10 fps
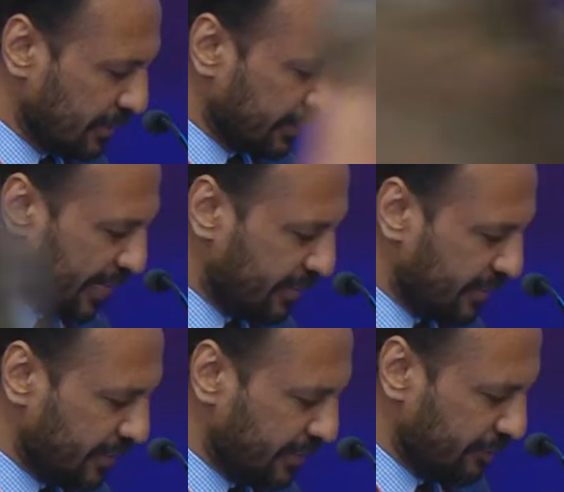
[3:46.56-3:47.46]

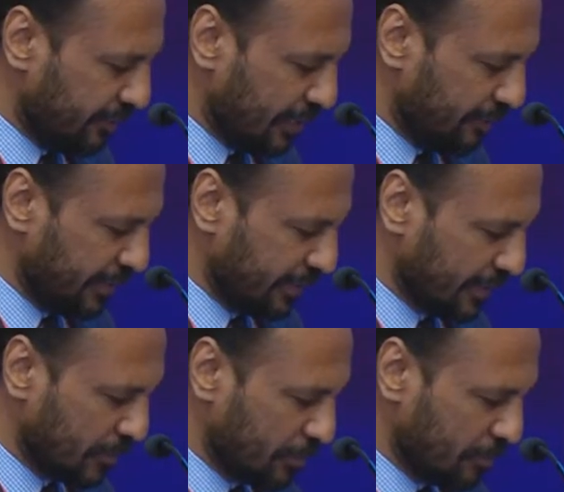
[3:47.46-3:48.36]
career in the field of
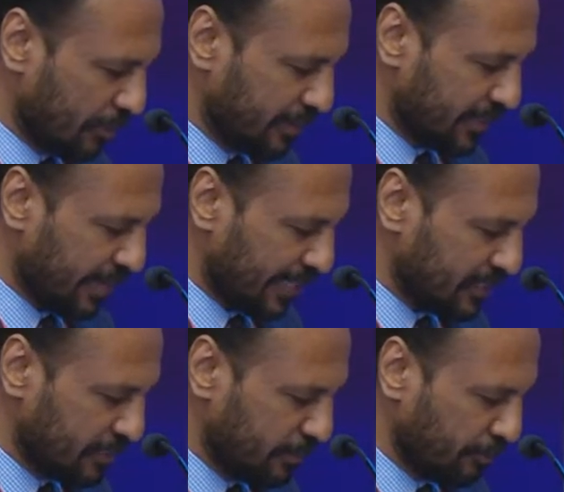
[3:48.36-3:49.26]
intellectual property
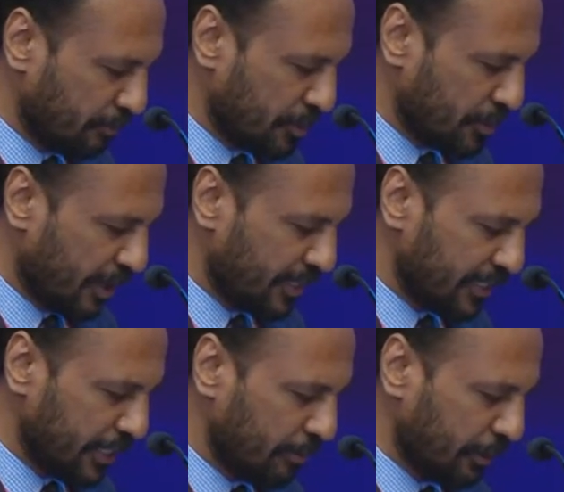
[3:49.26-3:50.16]
rights. Before joining
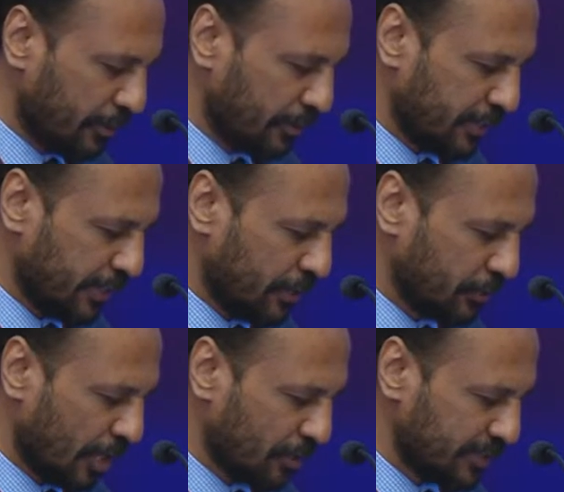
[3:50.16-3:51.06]
EPO in
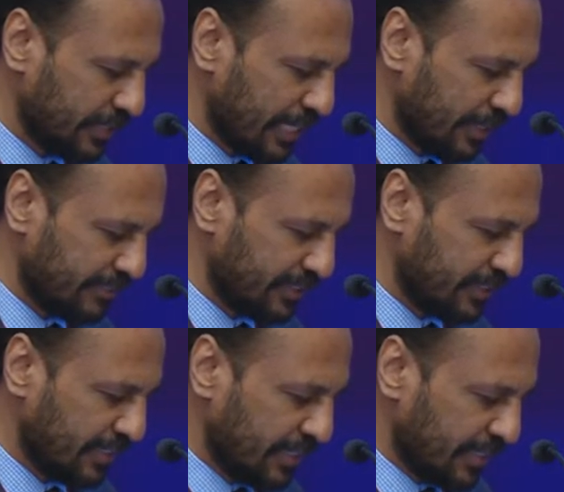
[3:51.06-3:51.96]
2011,
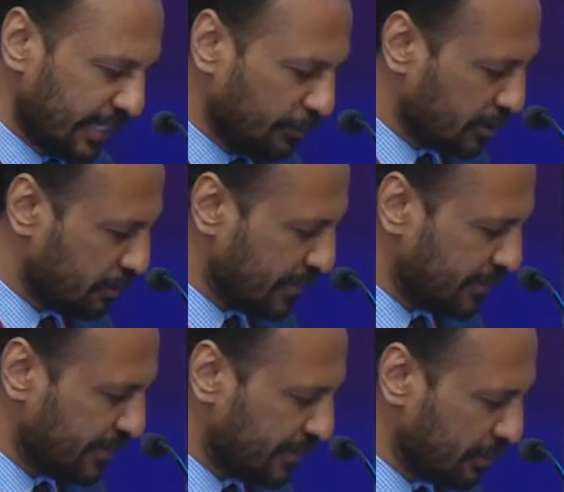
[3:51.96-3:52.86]
he was
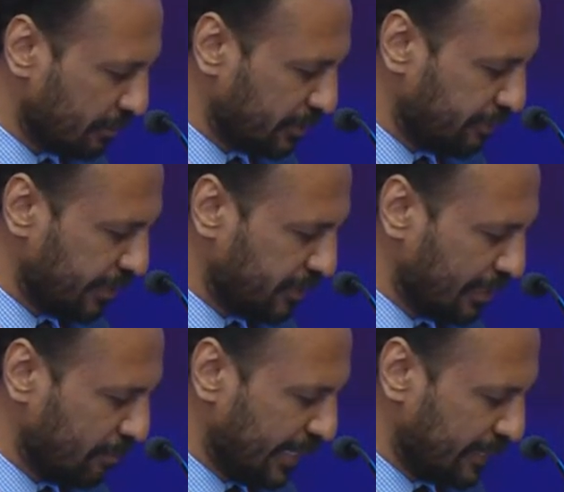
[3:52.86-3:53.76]
President of the Federal
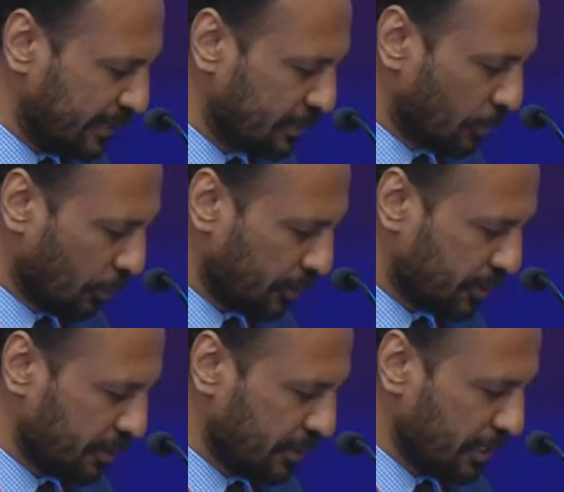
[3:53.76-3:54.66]
Patent
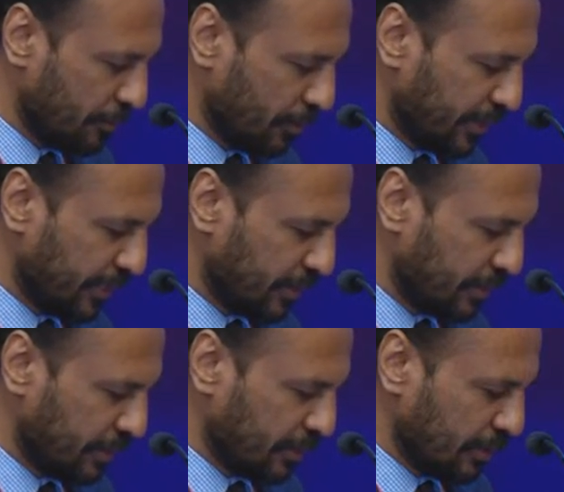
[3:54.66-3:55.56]
Court, Munich.
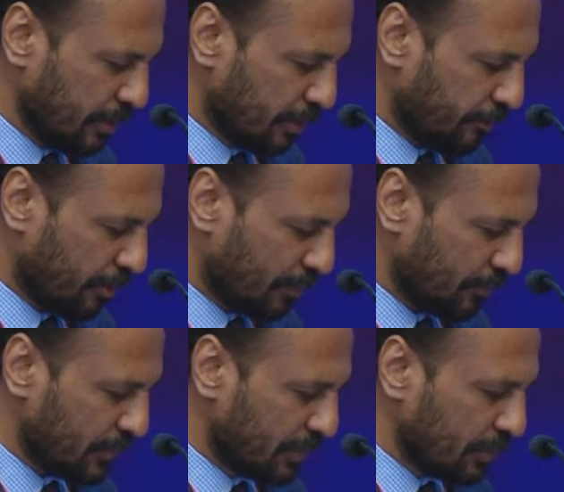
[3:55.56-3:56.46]
From
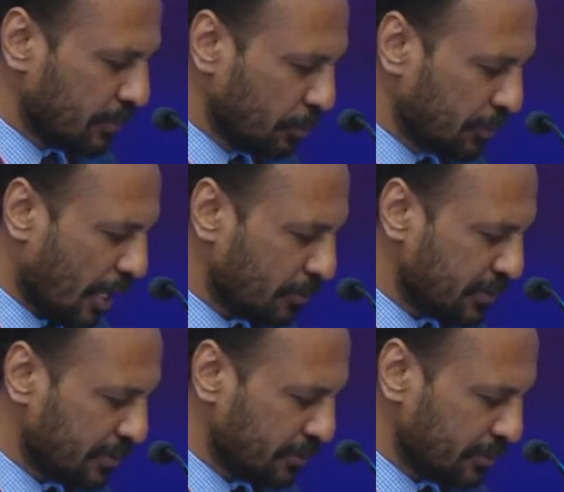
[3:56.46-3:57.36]

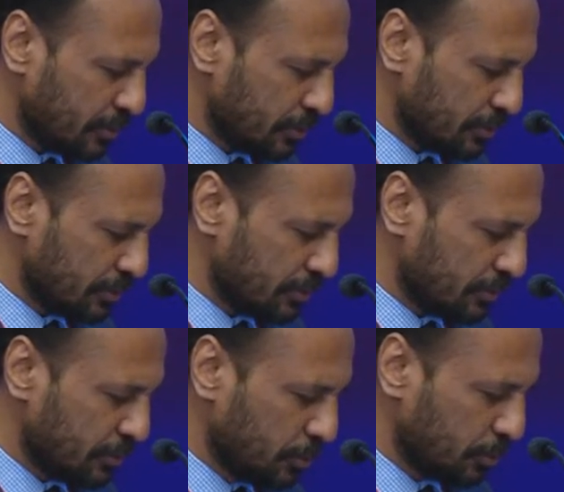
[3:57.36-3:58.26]
2000
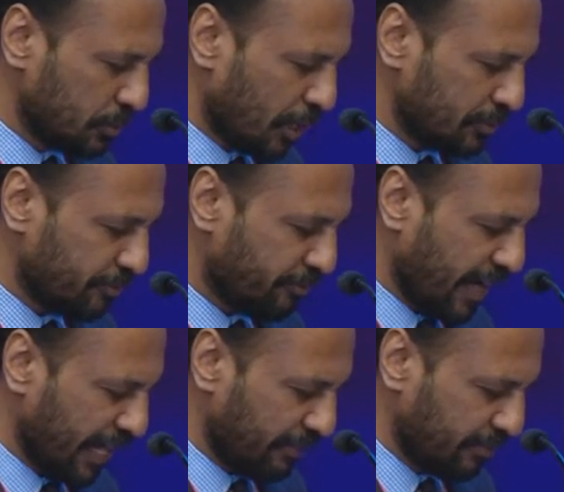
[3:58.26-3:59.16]
to
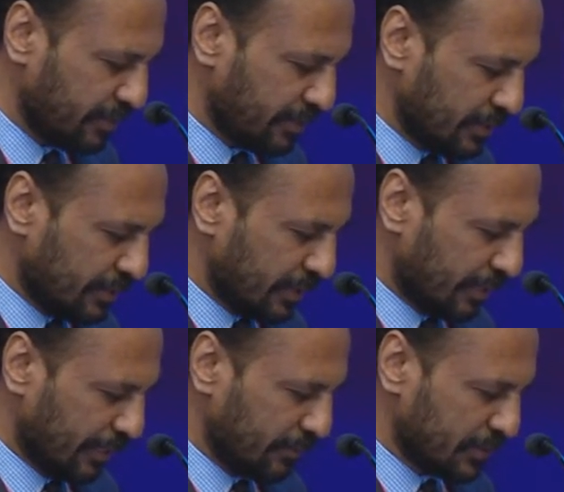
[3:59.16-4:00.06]
2005,
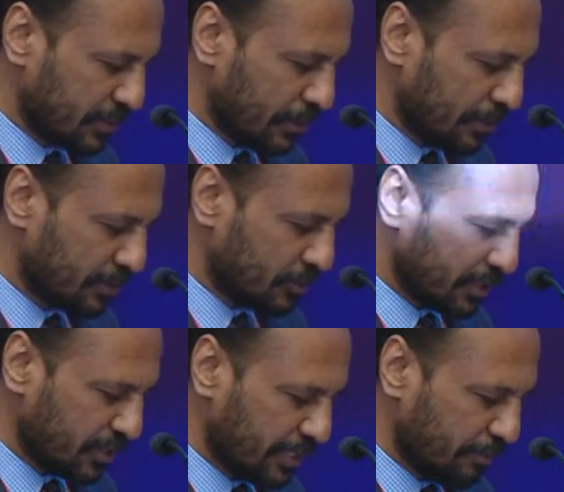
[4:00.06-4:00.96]
Mr. Lutz
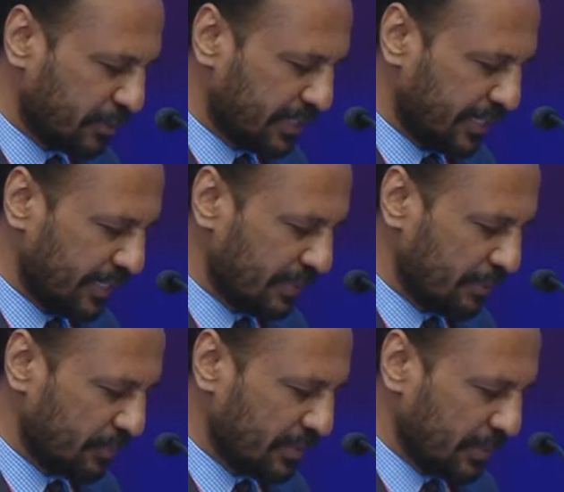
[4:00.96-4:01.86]
Deputy
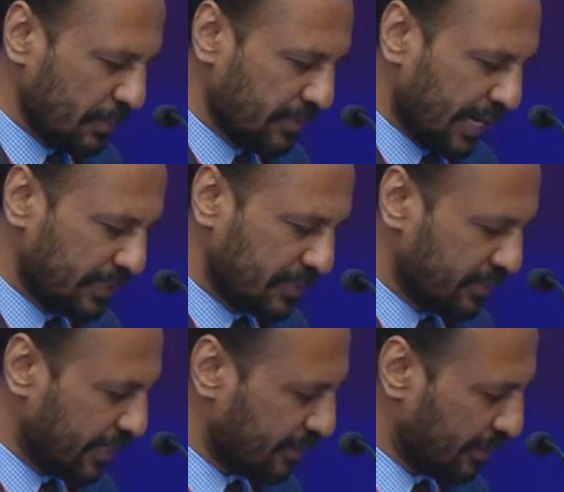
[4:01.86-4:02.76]
Director
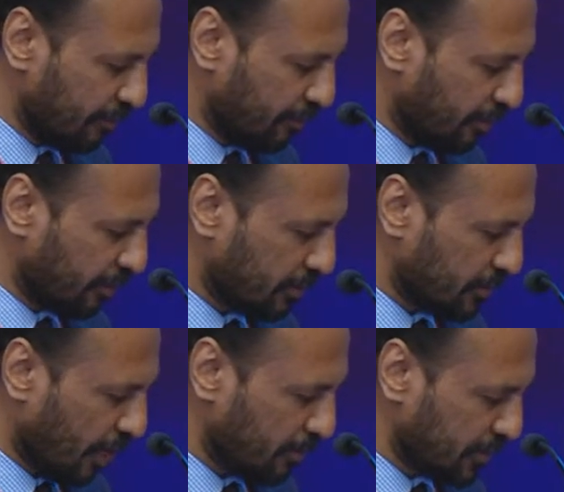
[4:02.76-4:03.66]
General for
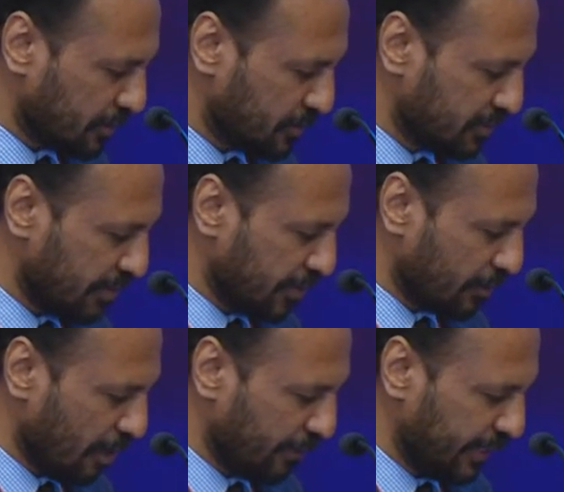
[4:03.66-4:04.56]
Commerce,
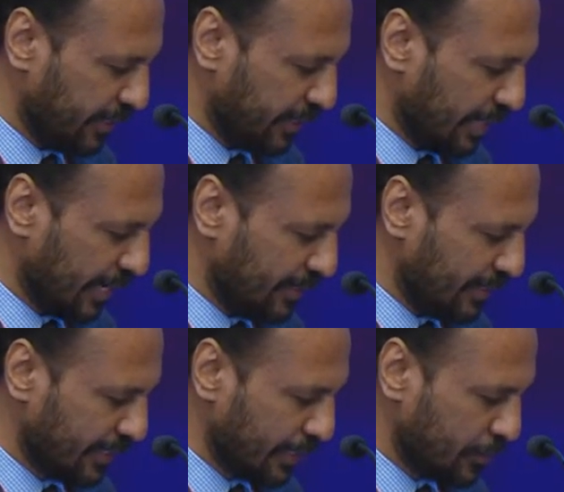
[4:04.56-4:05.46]
Economy, and
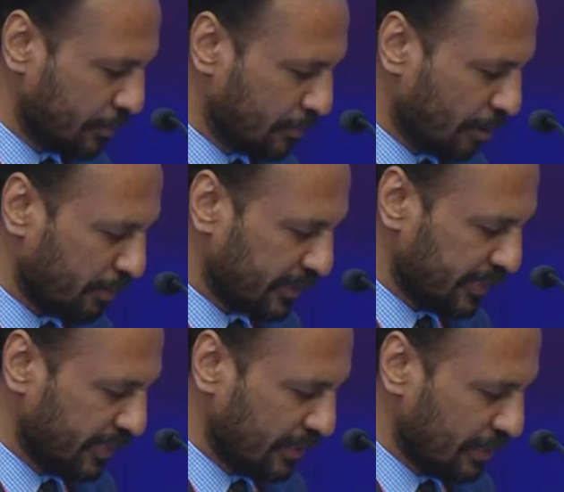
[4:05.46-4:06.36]
Intellectual
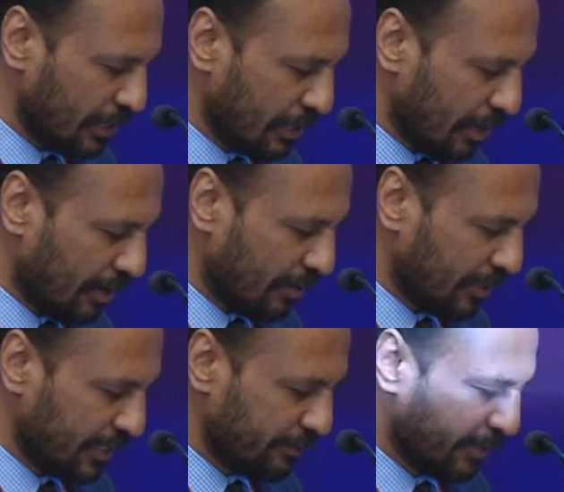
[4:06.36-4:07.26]
Property Law
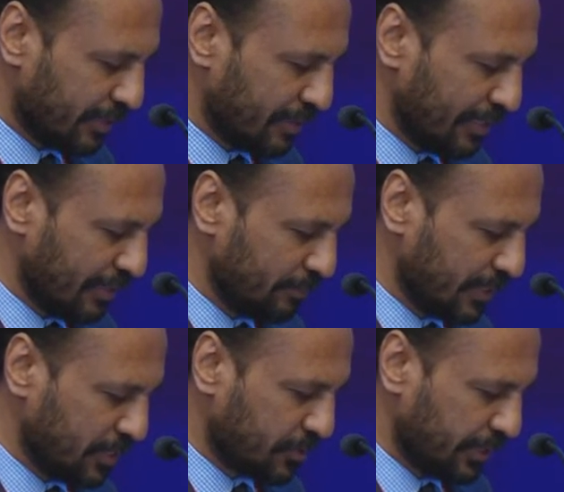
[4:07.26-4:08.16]
in Federal
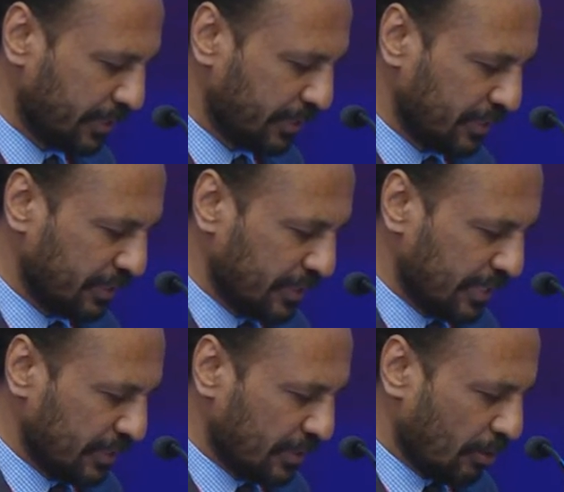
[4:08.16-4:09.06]
Ministry
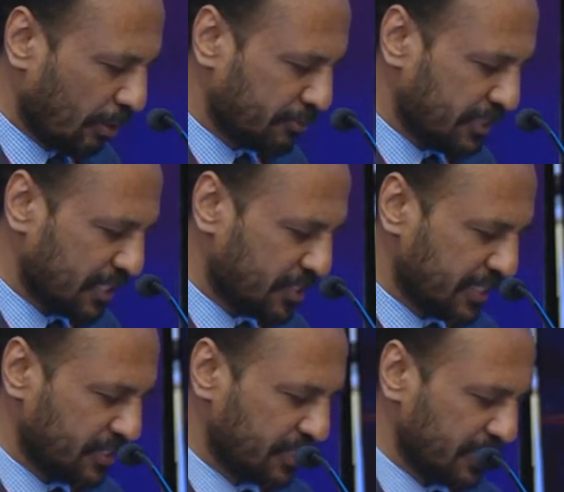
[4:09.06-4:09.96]
of
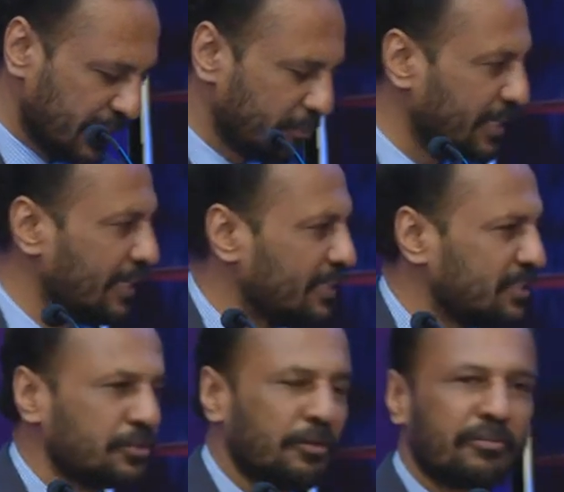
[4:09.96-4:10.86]
Justice in Berlin.
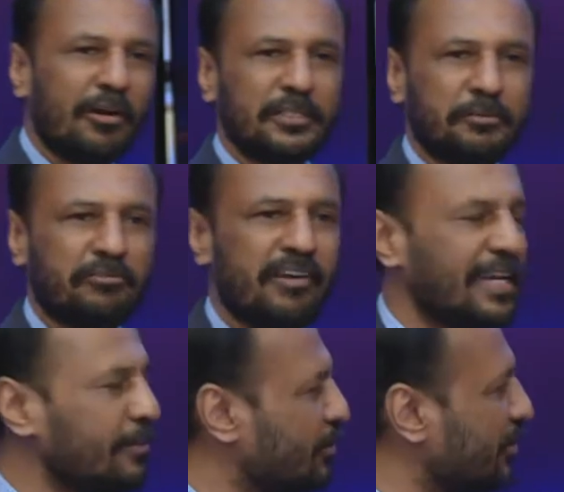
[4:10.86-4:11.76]
So from his
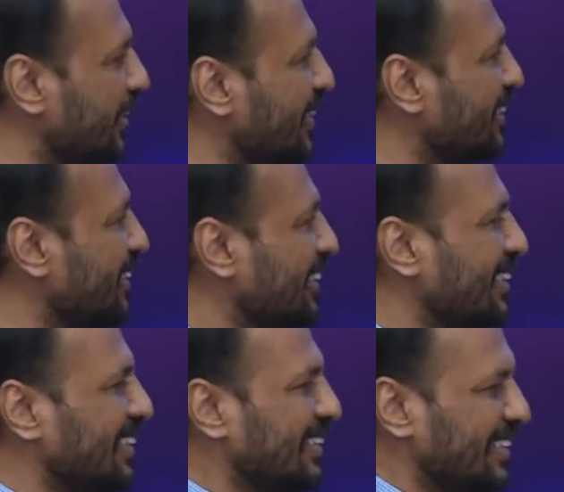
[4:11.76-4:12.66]
profile, you could read
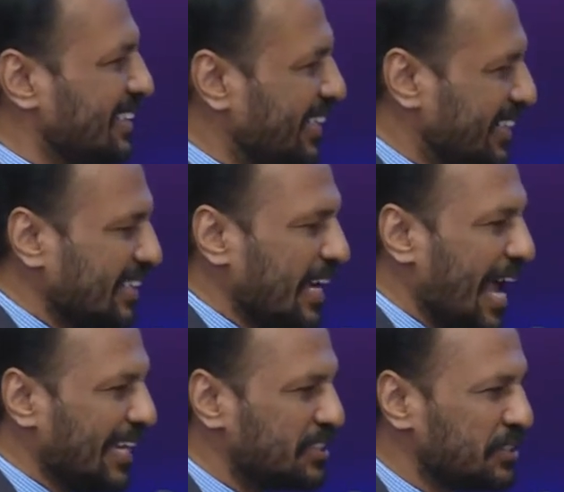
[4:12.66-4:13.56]
he
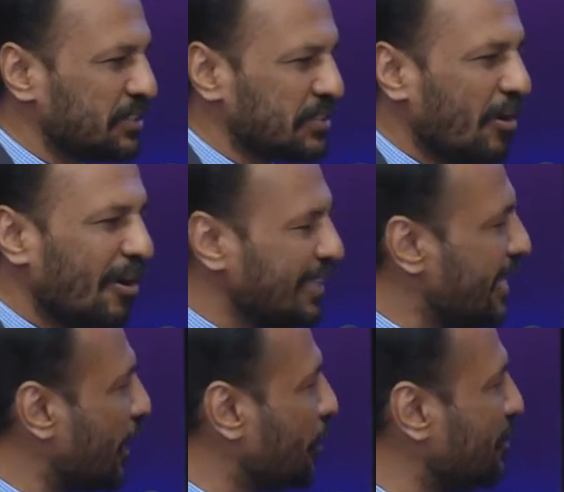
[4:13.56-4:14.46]
has all the
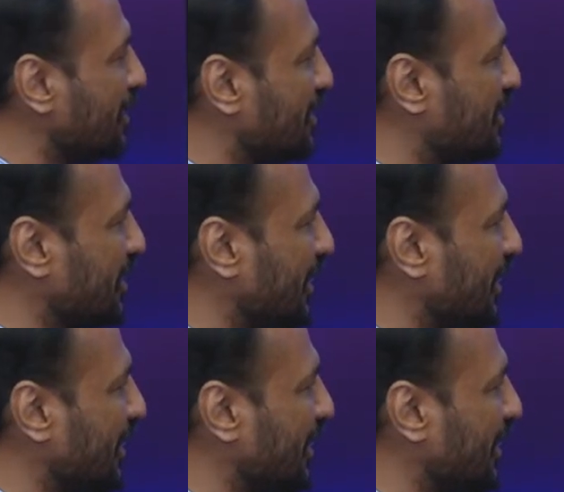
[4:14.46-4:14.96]
acumens